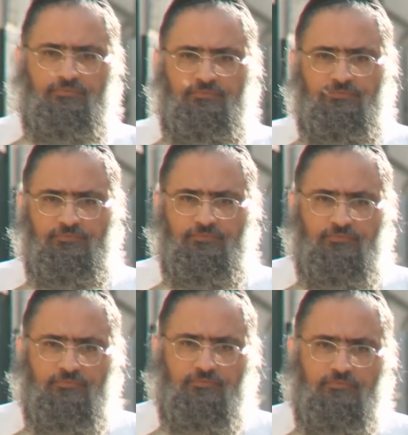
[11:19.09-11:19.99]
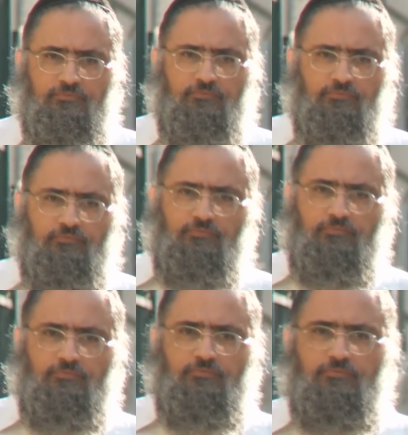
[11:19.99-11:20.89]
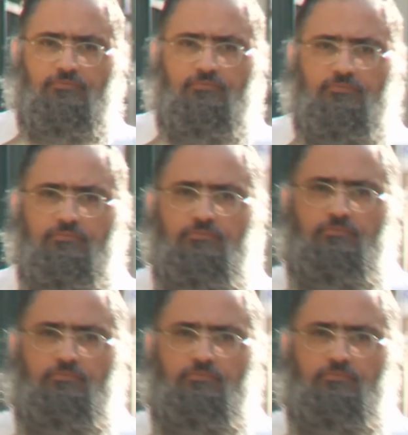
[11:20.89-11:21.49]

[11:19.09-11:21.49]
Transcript: forty to fifty percent Middle Eastern ancestry,